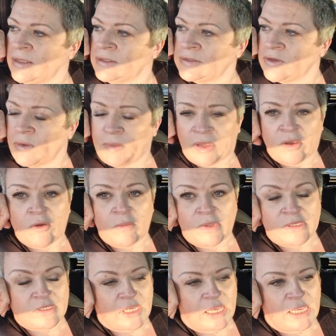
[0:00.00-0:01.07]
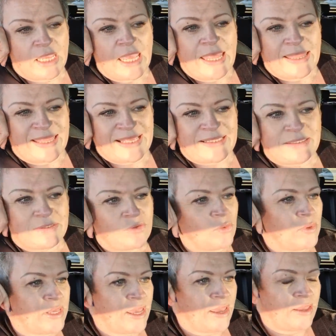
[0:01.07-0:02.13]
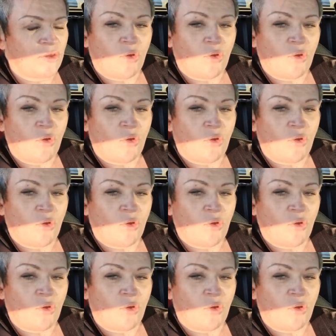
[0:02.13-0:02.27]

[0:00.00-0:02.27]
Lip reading: It's gone back on Monday. They said, oh yeah,